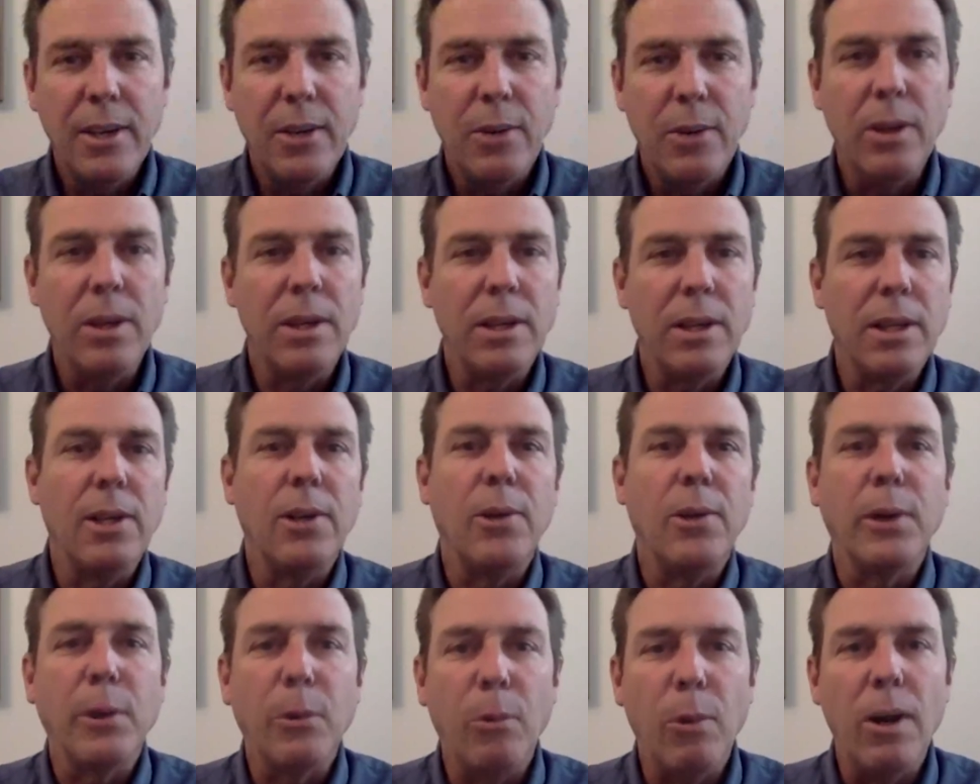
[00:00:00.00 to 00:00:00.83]
Well,
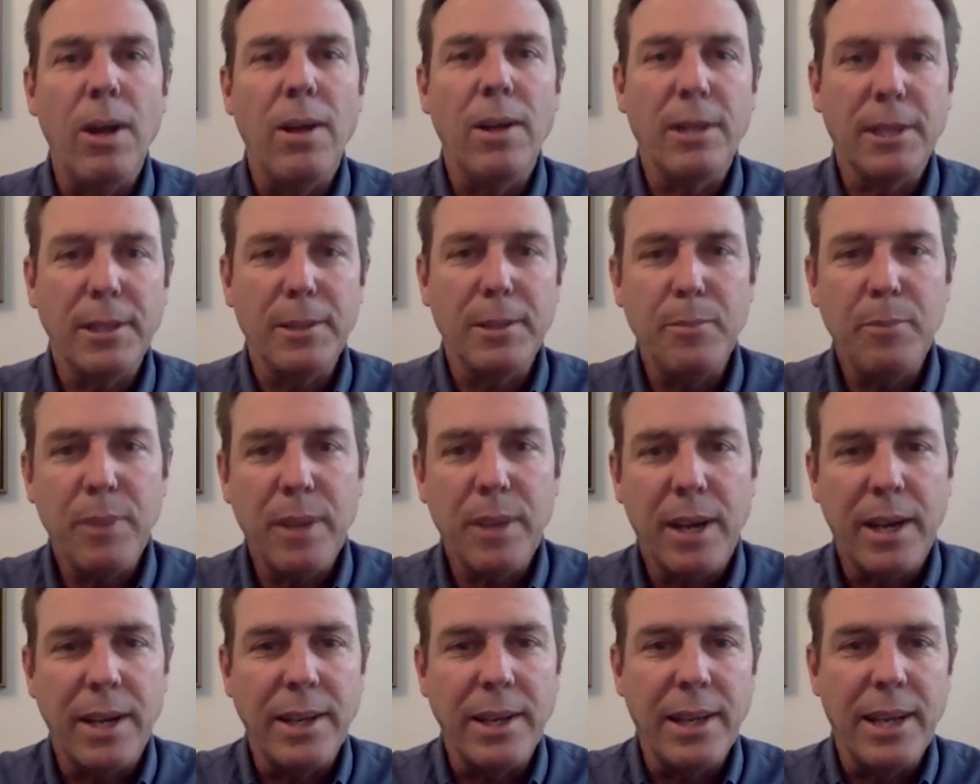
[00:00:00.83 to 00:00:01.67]
hello and welcome.
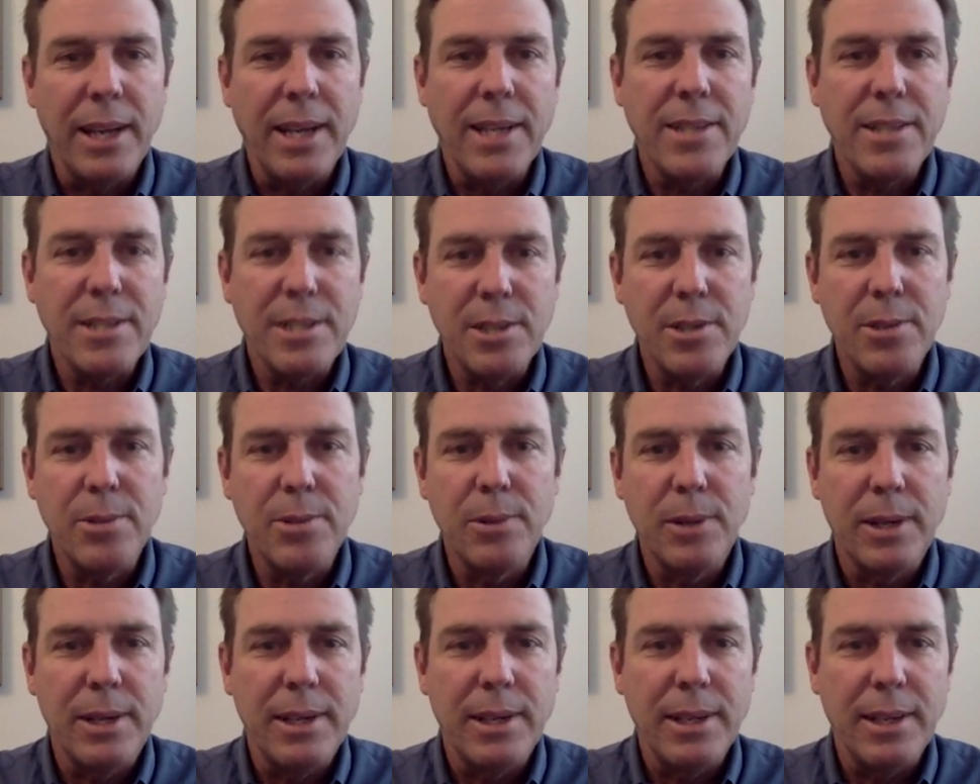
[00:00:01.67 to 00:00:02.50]
I'd like
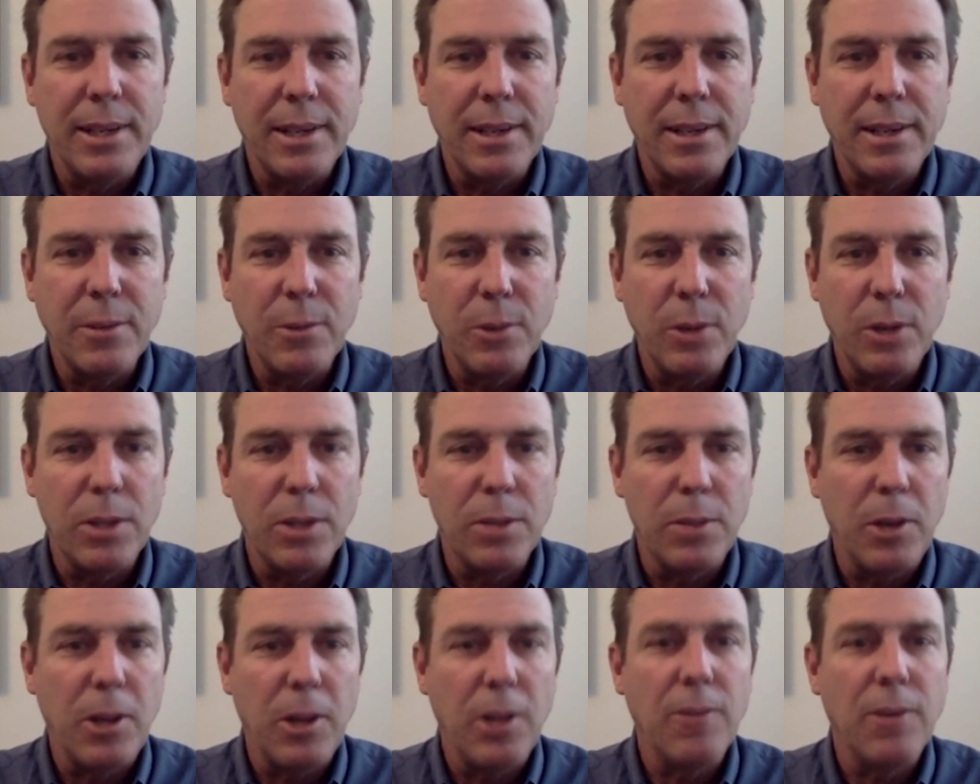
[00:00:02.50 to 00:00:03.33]
to
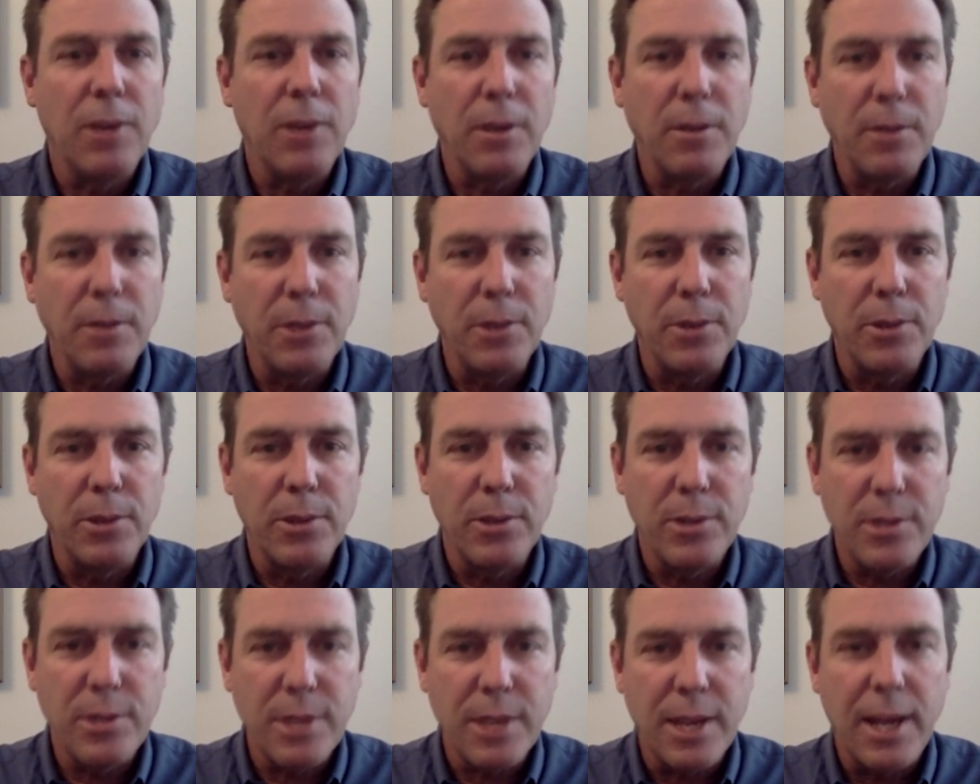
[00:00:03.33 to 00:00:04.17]
welcome all of our
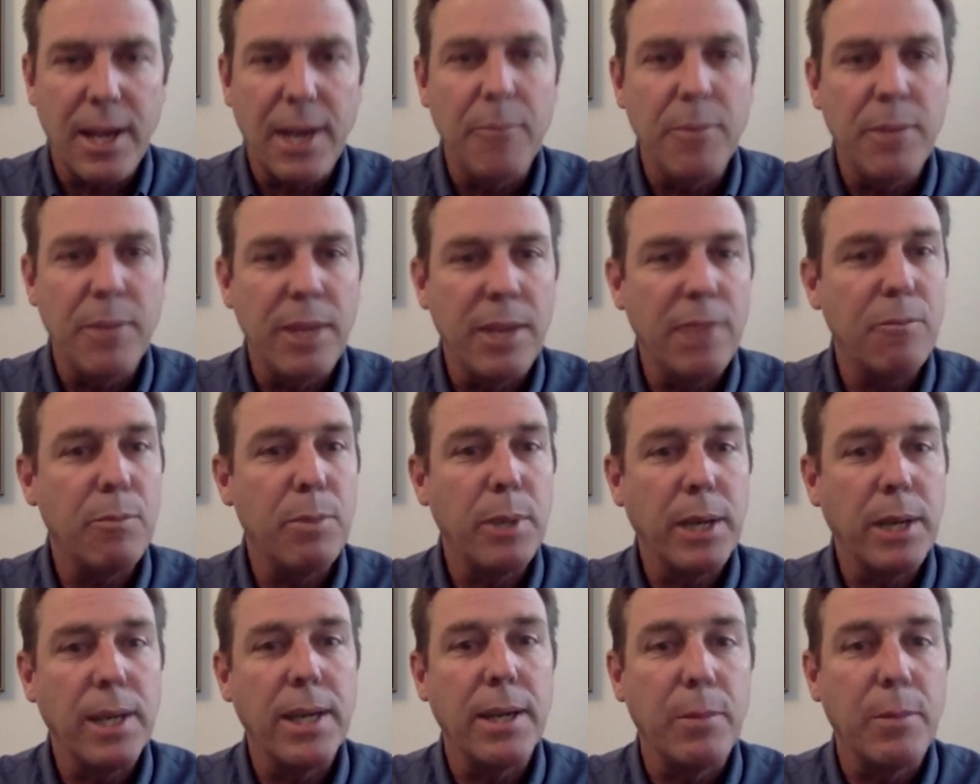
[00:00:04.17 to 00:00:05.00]
viewers. I'm Dave
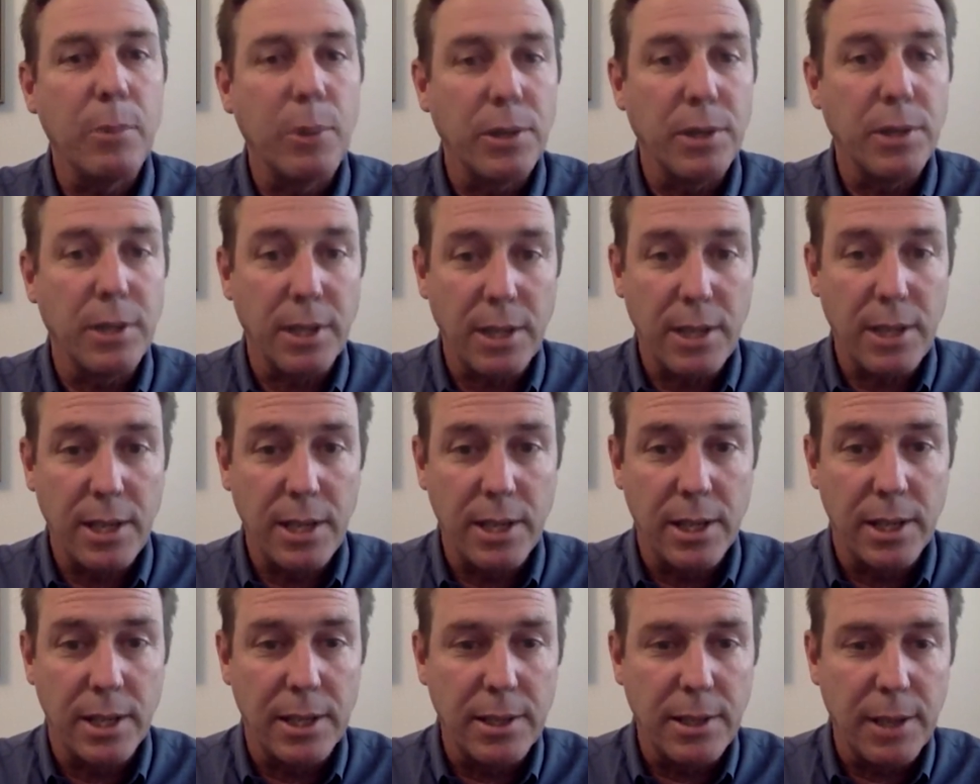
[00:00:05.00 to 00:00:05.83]
Biggie. I'm with
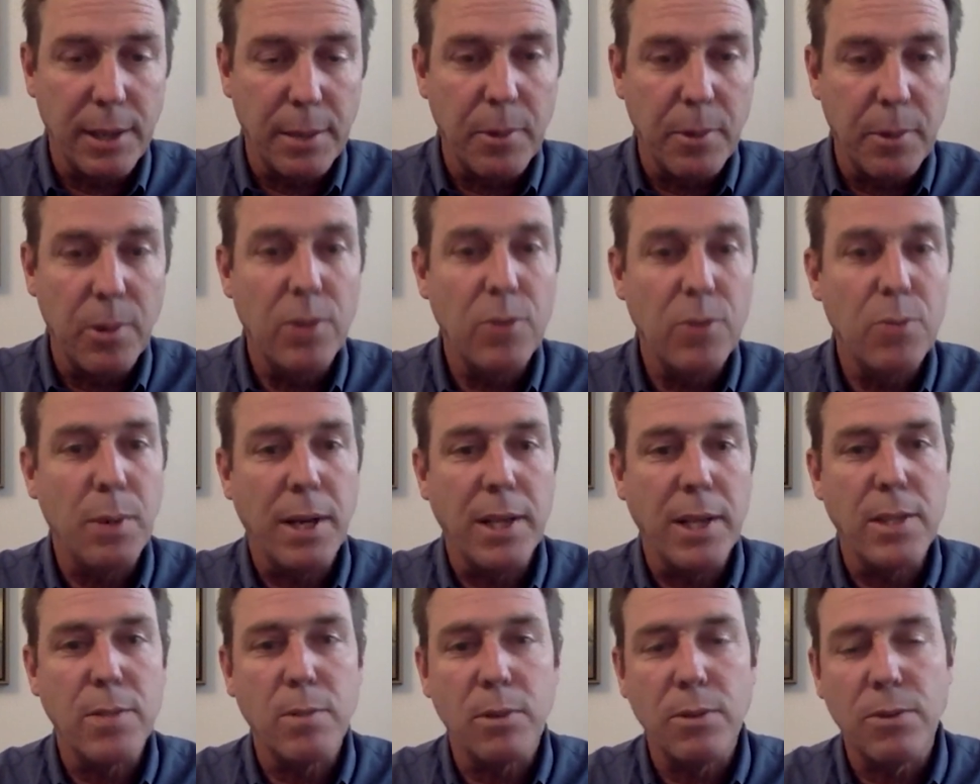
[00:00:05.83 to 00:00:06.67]
Aquila. I'm
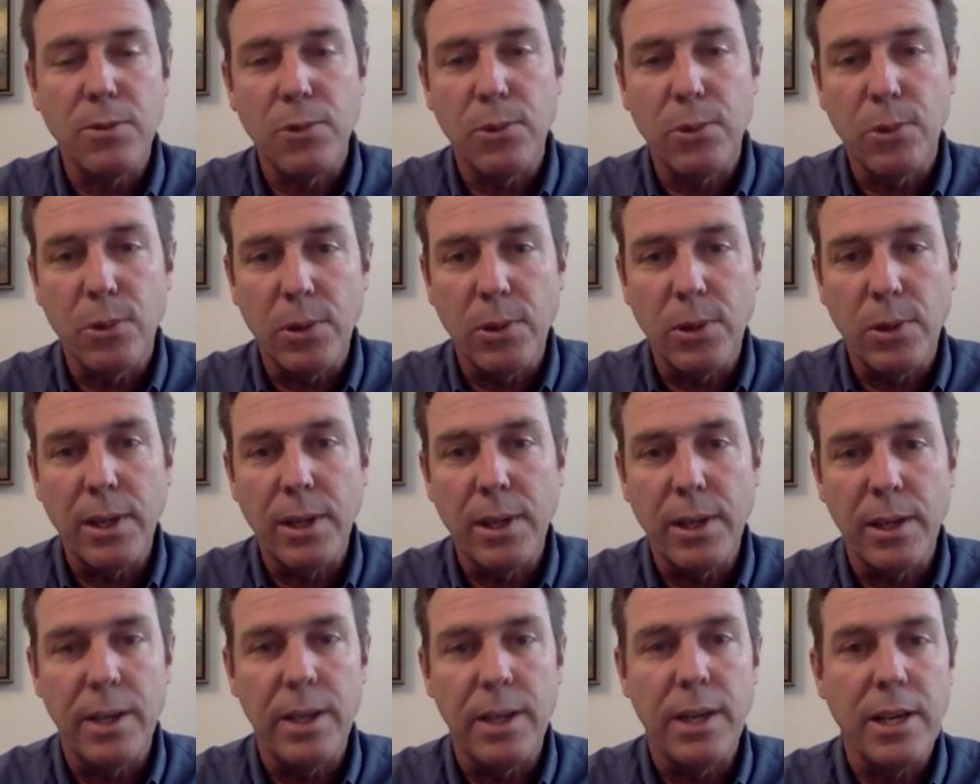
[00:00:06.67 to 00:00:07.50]
responsible for
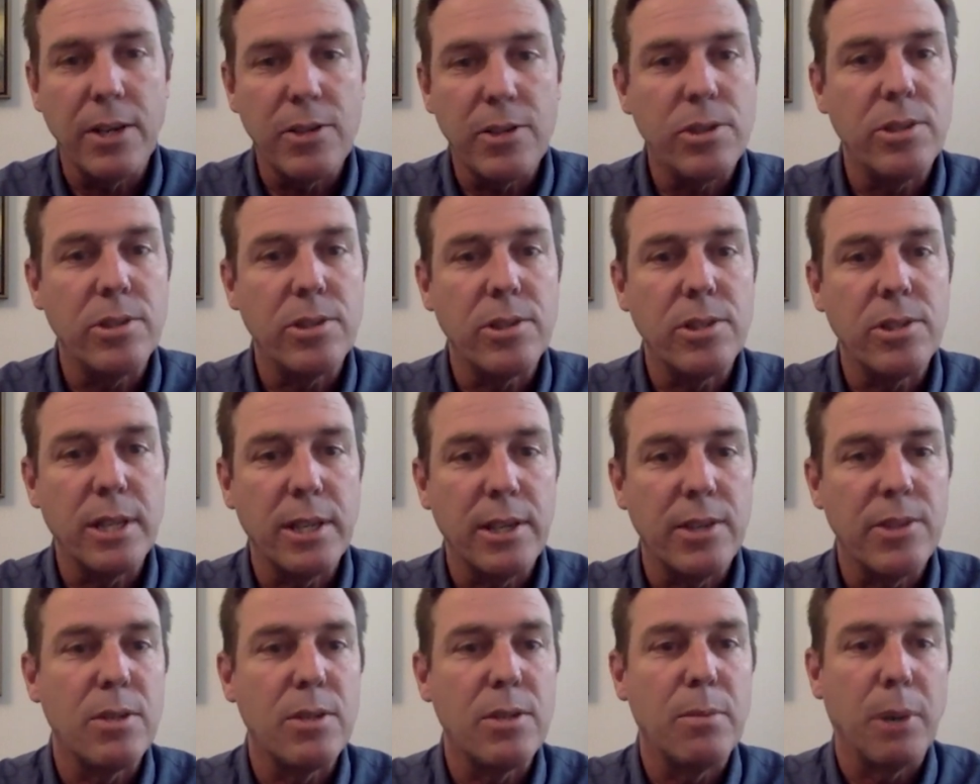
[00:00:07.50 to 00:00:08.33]
international
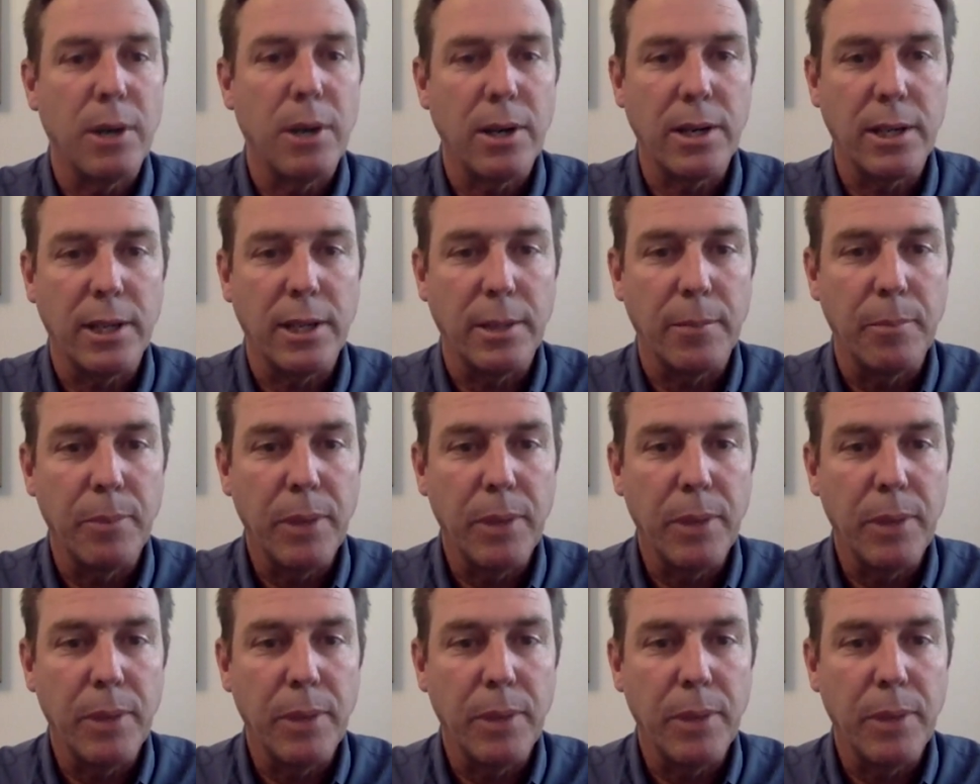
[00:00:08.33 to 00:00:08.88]
sales and marketing.